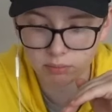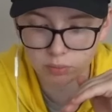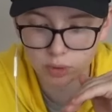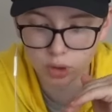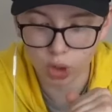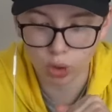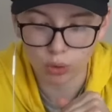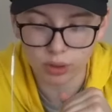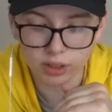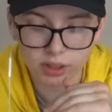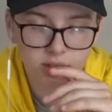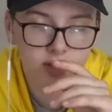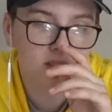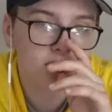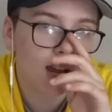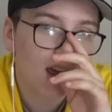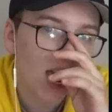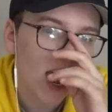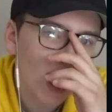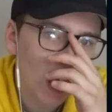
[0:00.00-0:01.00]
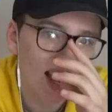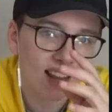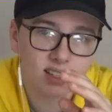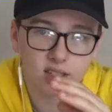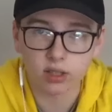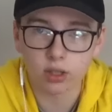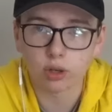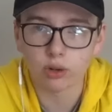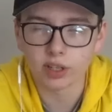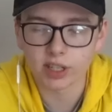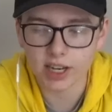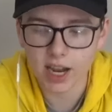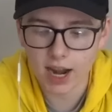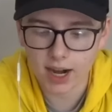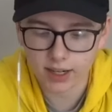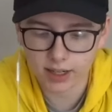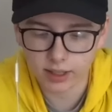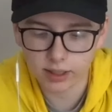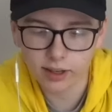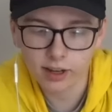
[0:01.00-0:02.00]
tokens as they're
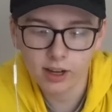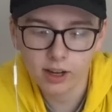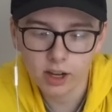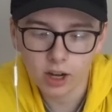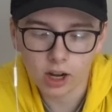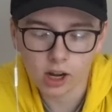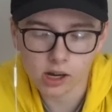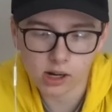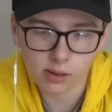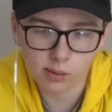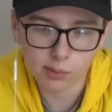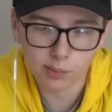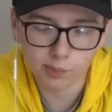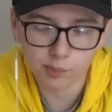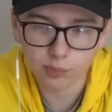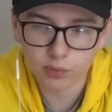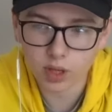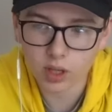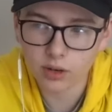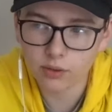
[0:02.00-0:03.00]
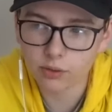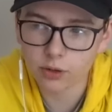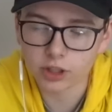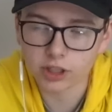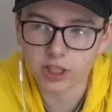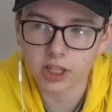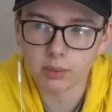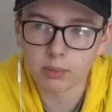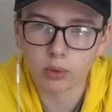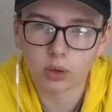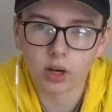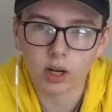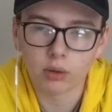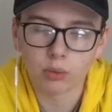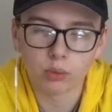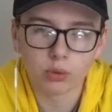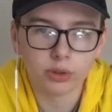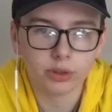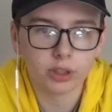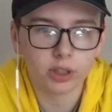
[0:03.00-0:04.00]
attacking. For example, I
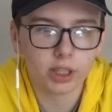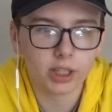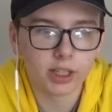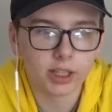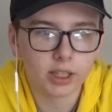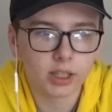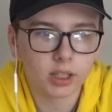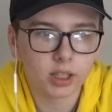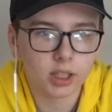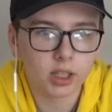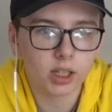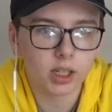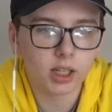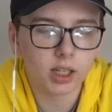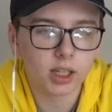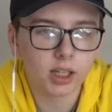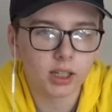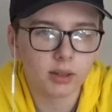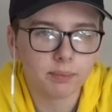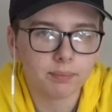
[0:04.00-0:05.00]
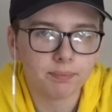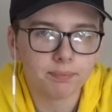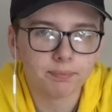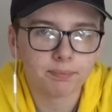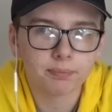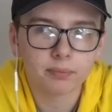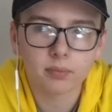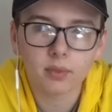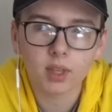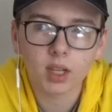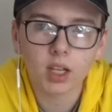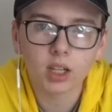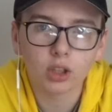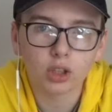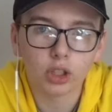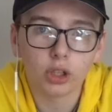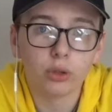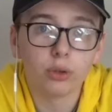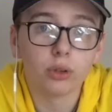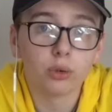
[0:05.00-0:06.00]
really like
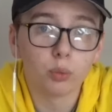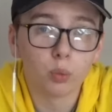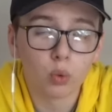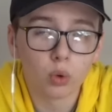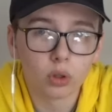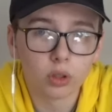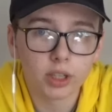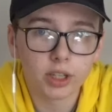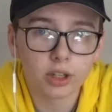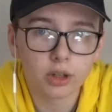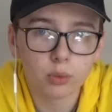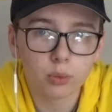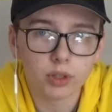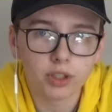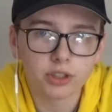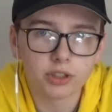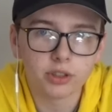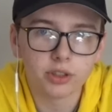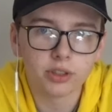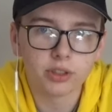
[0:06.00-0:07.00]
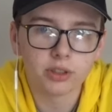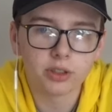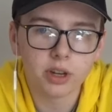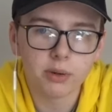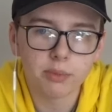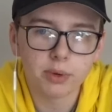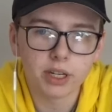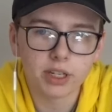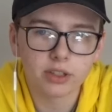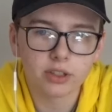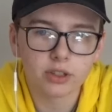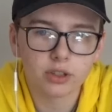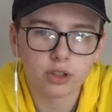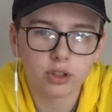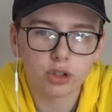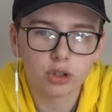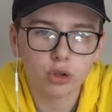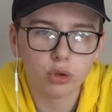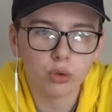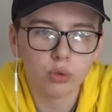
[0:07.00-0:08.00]
Leonin War Leader, which is, it makes
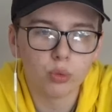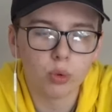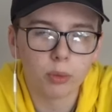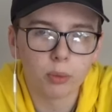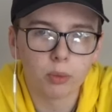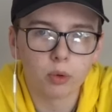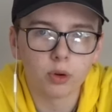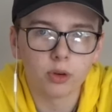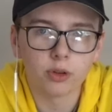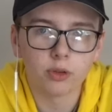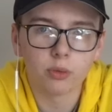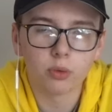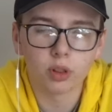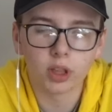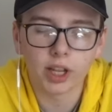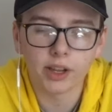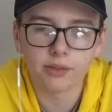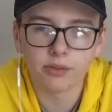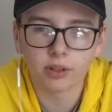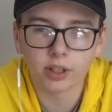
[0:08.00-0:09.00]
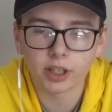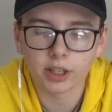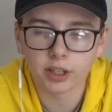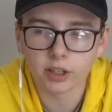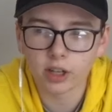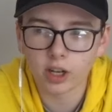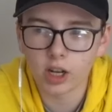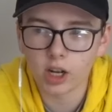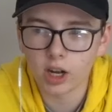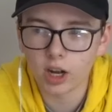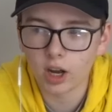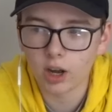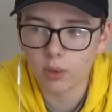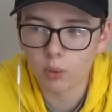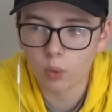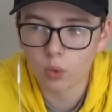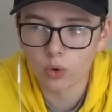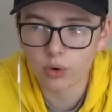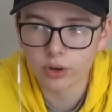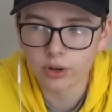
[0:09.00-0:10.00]
2 1/1 lifelink
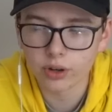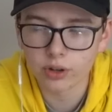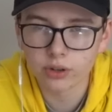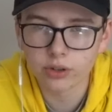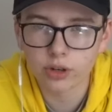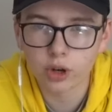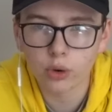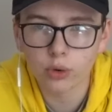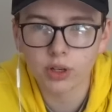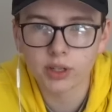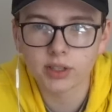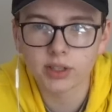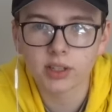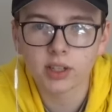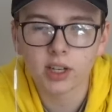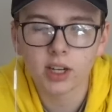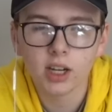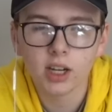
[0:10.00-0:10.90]
warrior tokens